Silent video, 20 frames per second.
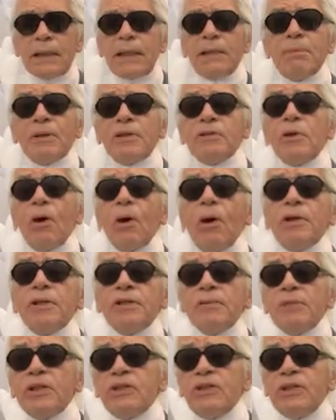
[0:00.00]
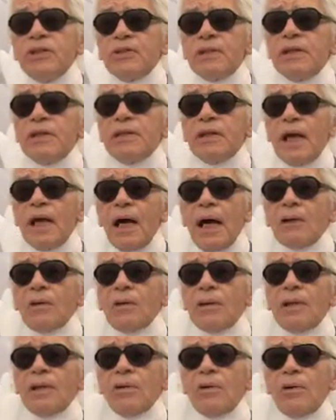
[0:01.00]
Yeah, but all the materials are
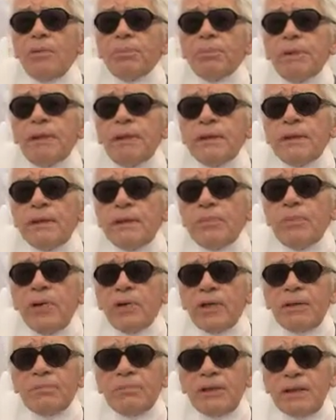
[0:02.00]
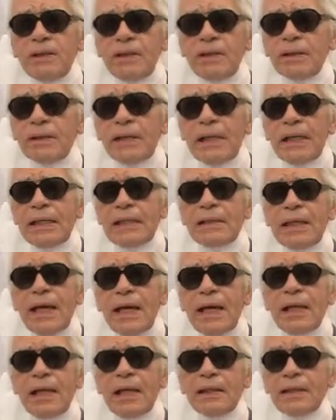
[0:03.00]
in completely modern materials.
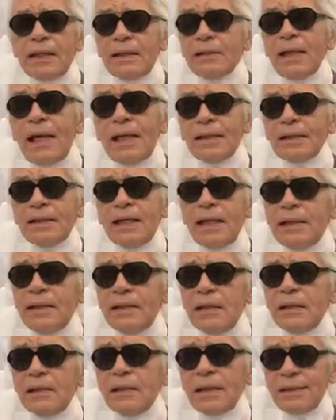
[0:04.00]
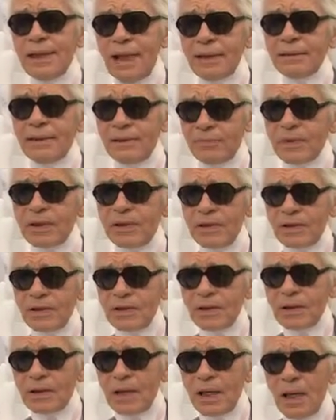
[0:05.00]
There's hardly any classic
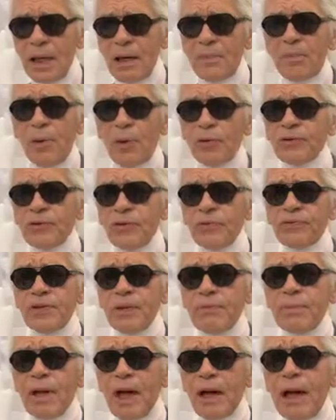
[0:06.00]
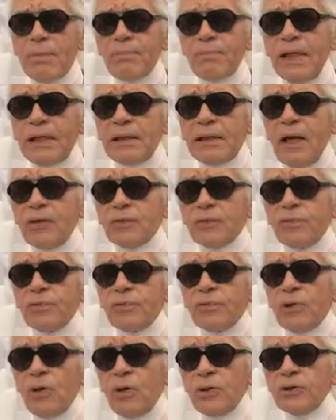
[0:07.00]
material. Most of them are made out
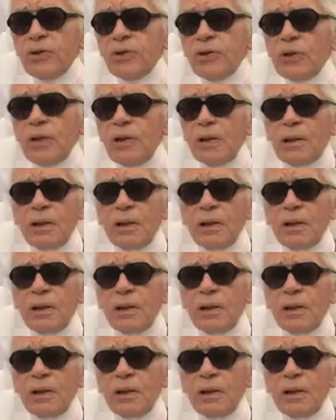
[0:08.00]
of cotton,